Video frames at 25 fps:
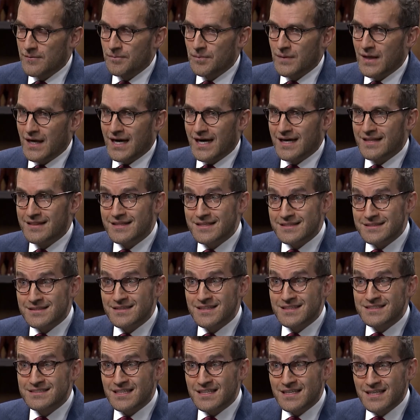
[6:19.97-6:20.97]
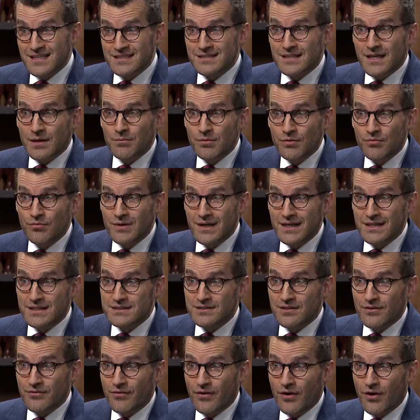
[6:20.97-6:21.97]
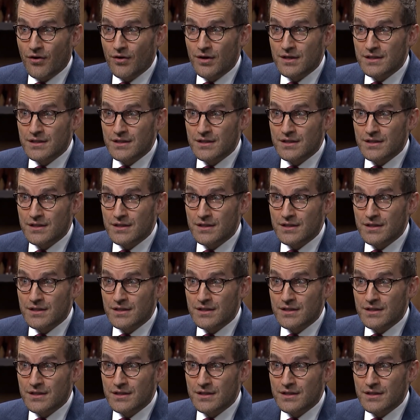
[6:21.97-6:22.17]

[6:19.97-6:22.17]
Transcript: Mm. And this, this, it can be really severe.